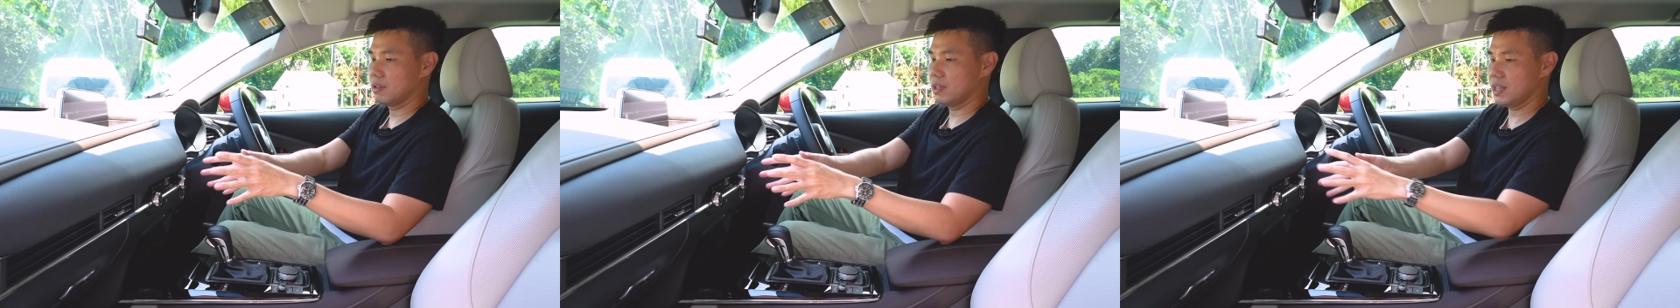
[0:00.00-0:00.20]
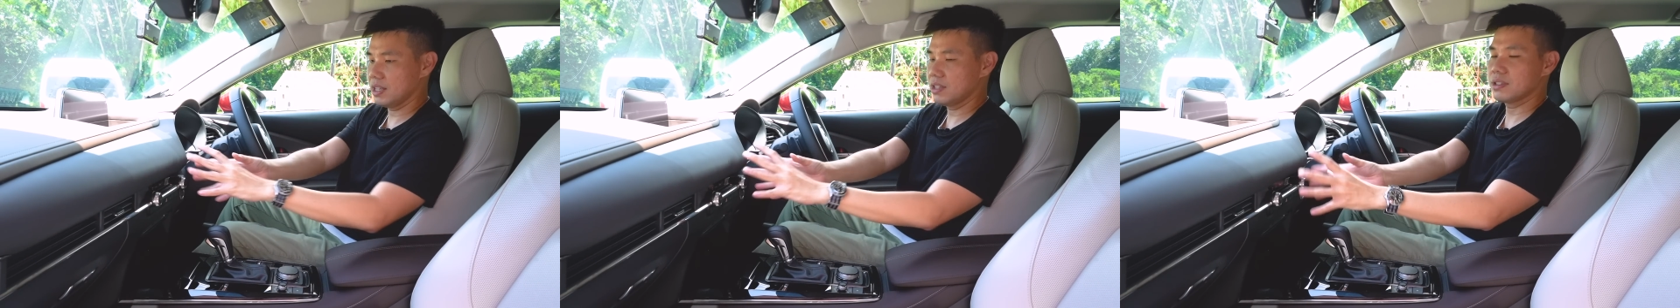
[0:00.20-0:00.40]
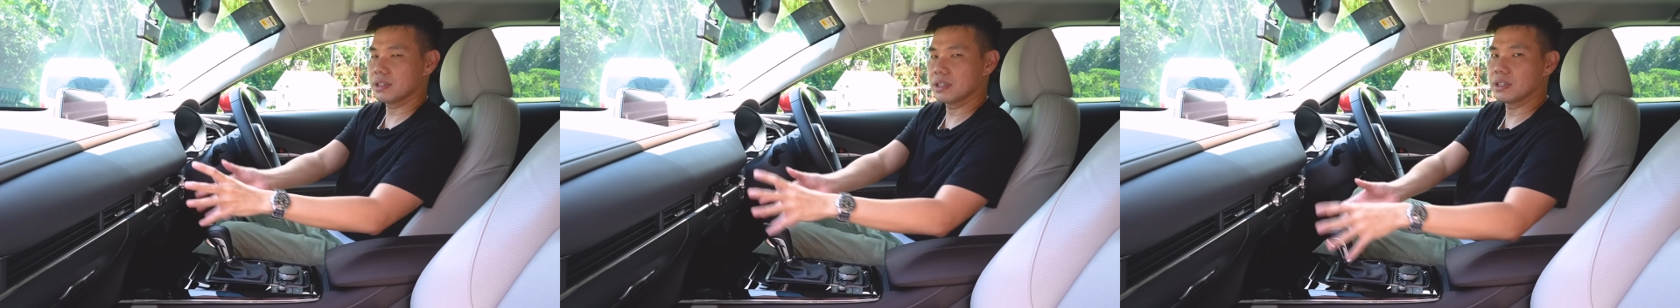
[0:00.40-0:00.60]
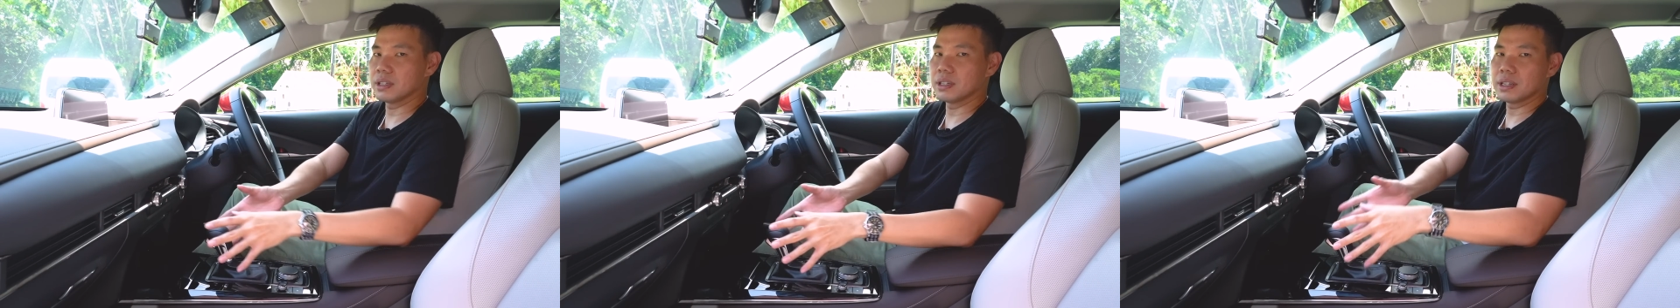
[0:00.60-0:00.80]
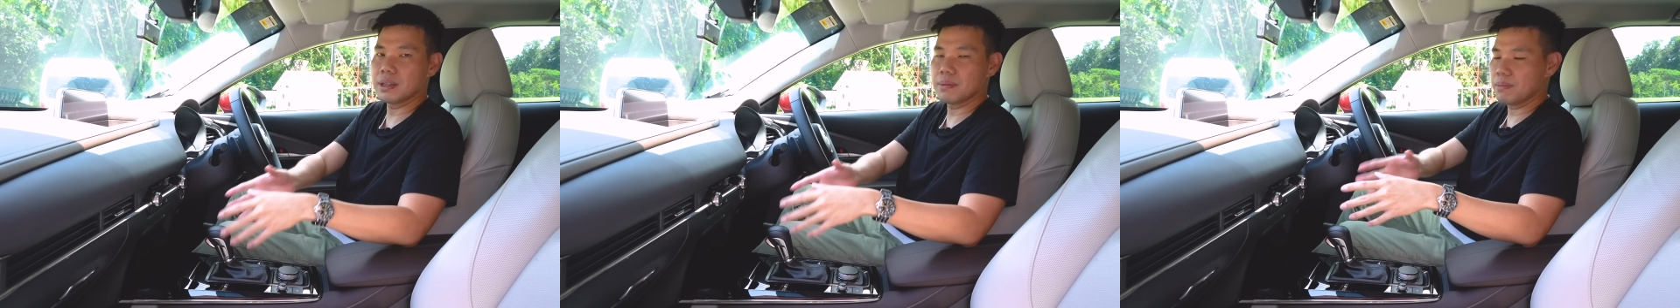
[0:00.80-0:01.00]
is
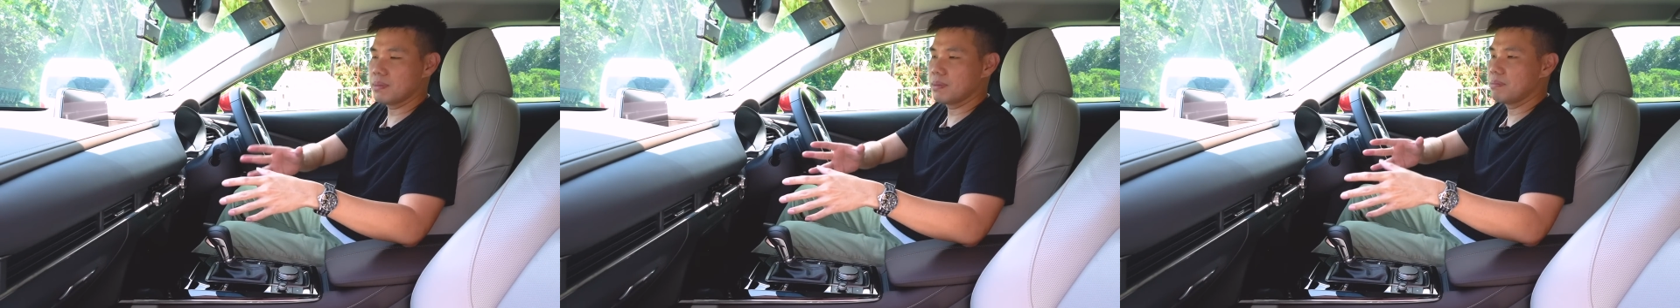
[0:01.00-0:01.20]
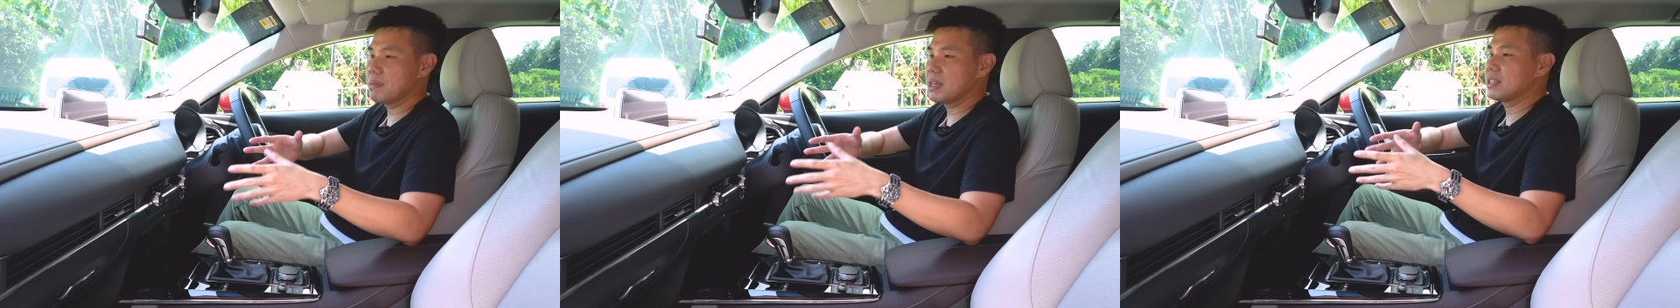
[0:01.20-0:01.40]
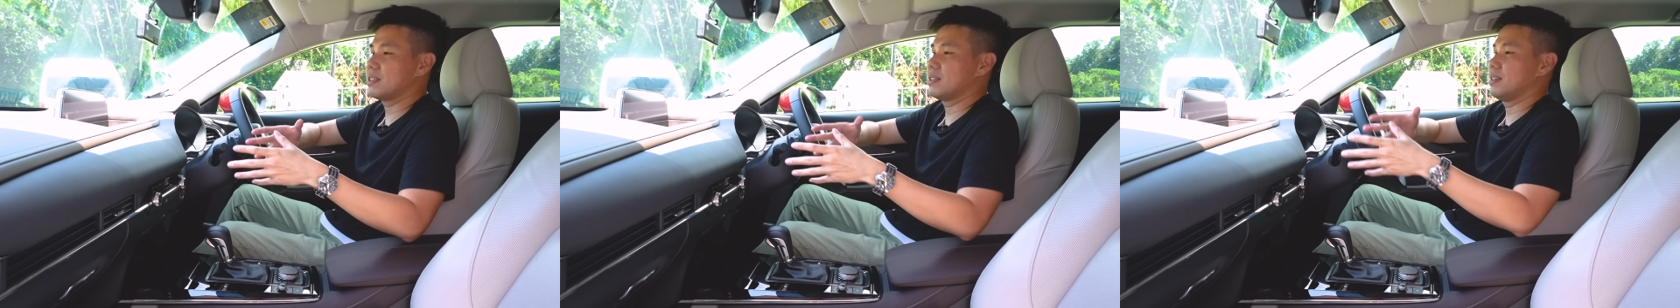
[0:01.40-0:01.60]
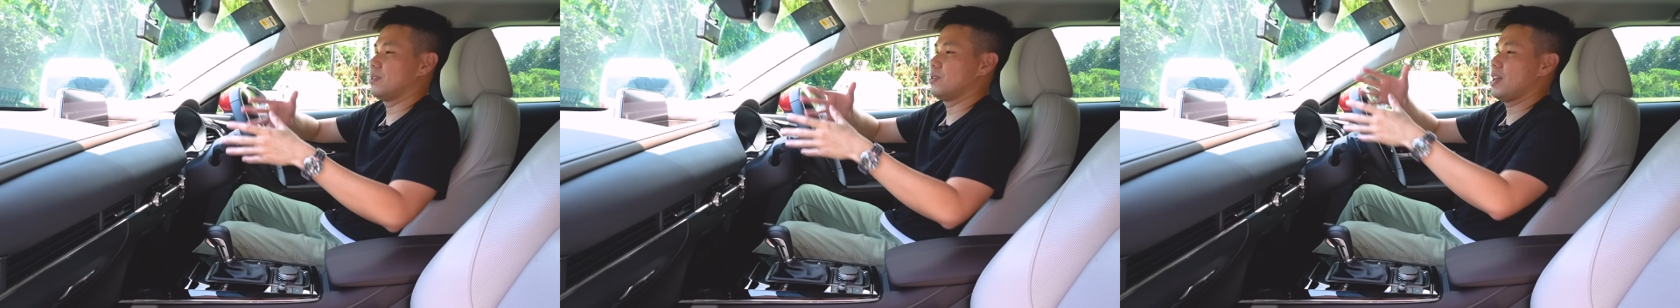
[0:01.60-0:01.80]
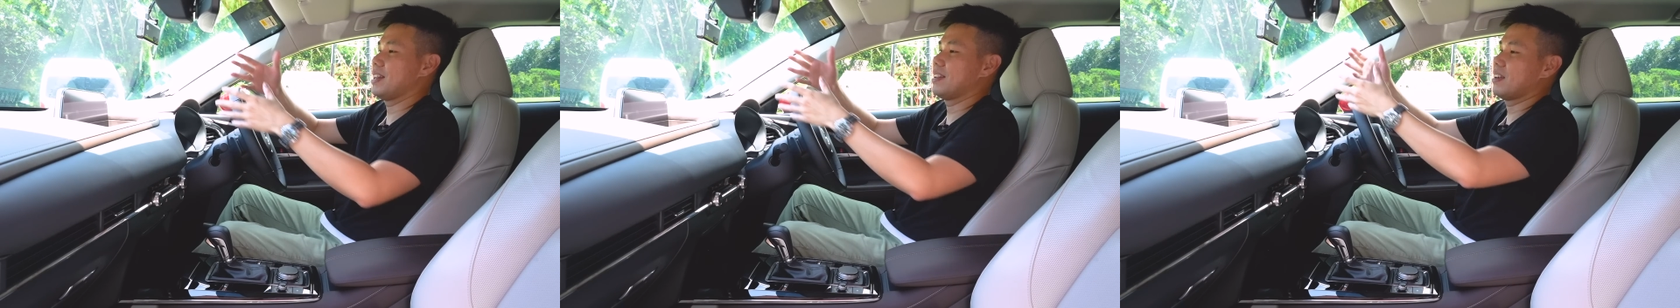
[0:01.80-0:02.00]
here, it makes
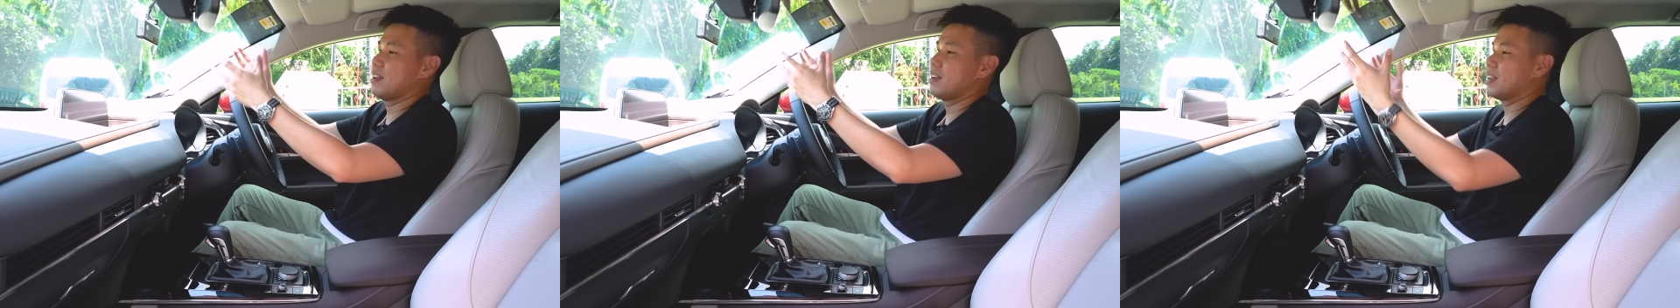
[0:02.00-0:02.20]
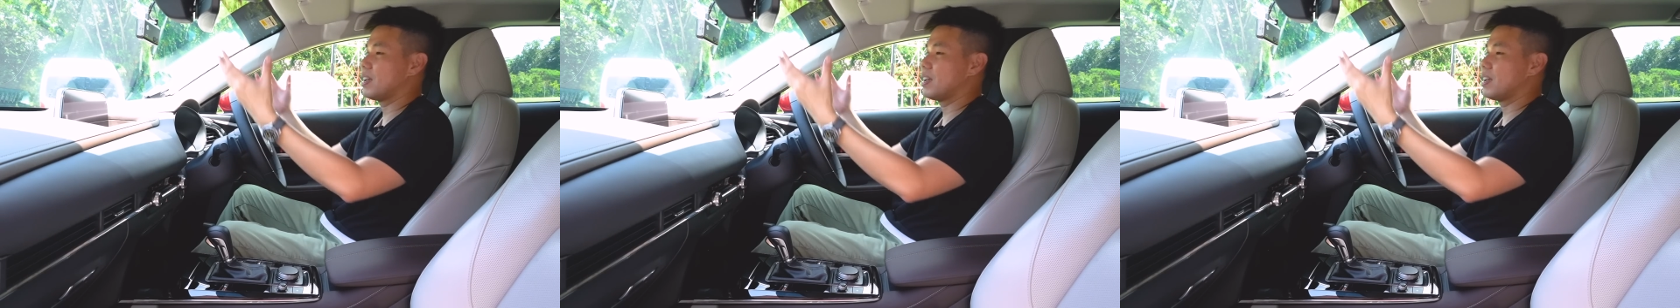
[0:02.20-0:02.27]
the entire